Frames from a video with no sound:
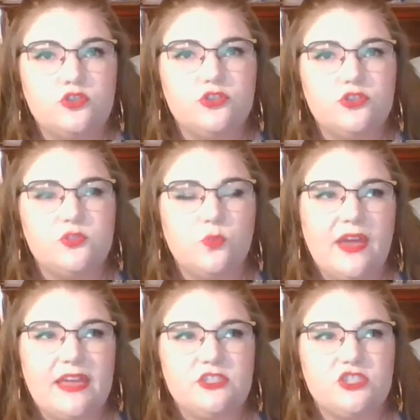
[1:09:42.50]

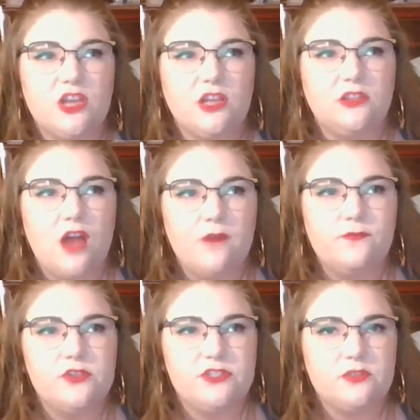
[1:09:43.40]
switch,
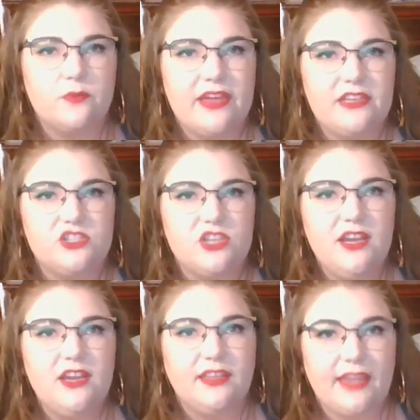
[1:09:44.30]
lawful switch,
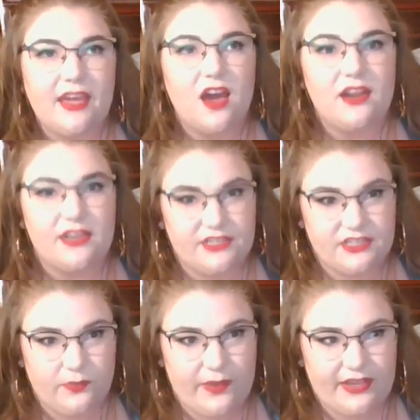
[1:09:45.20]
chaotic
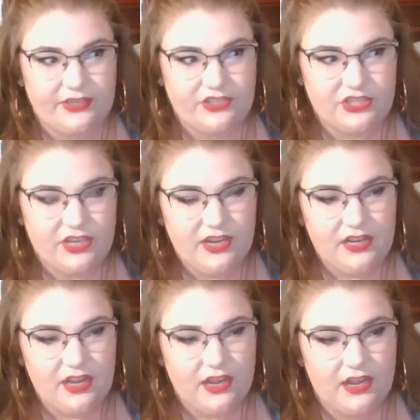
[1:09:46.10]
switch,
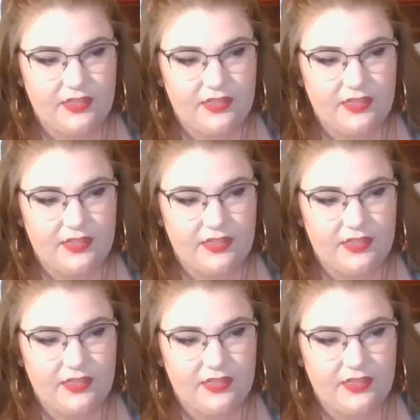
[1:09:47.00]
and